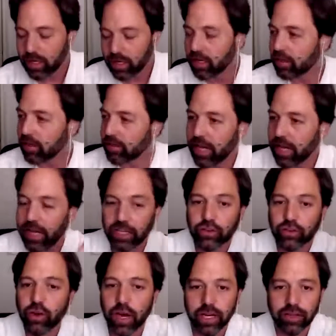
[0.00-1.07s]
let's say,
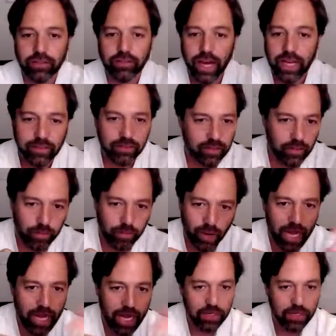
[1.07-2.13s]
electronic devices in the
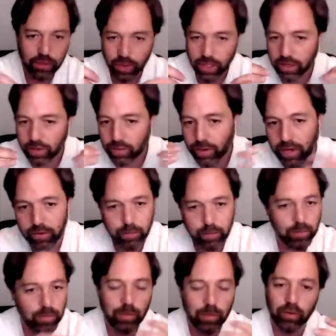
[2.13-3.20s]
brain to increase
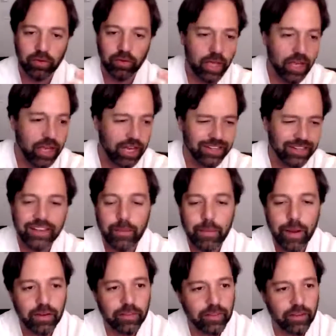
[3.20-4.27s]
people's thinking. And Sam
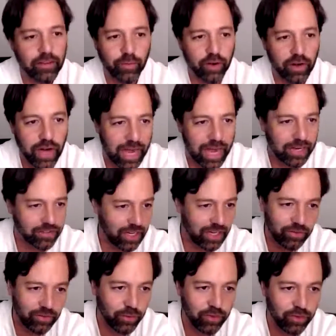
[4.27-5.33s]
Harris is for
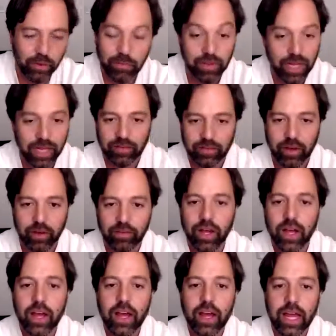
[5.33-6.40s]
some of that stuff.
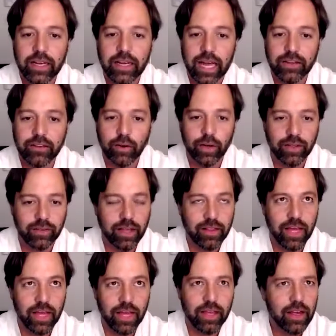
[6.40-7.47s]
And so it's like
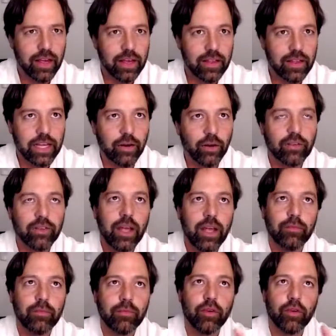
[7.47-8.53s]
they don't
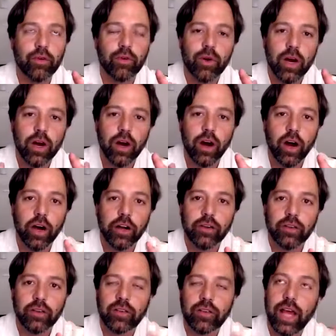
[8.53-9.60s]
seem to
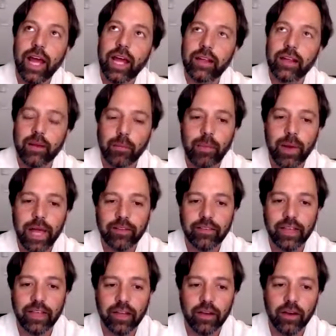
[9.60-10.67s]
understand the basic